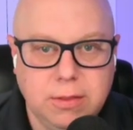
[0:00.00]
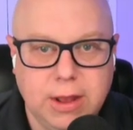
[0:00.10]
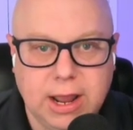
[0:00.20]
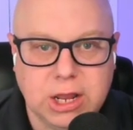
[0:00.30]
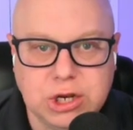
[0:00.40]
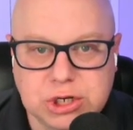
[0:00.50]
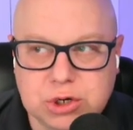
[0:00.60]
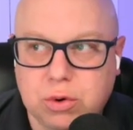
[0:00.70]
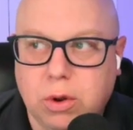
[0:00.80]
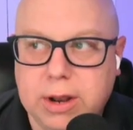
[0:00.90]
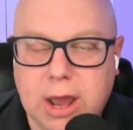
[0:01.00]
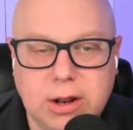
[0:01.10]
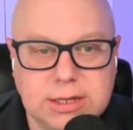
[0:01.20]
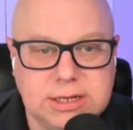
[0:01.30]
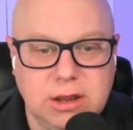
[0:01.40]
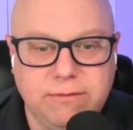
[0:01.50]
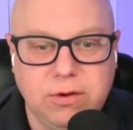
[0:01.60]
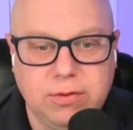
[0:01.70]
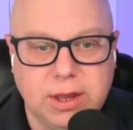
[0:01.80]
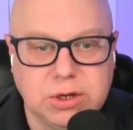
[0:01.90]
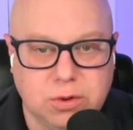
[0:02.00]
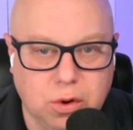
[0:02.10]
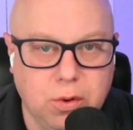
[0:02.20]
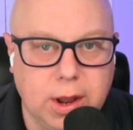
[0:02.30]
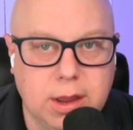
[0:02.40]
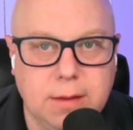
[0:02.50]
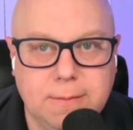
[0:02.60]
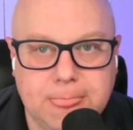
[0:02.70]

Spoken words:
I could just scroll down and see a few things real quick.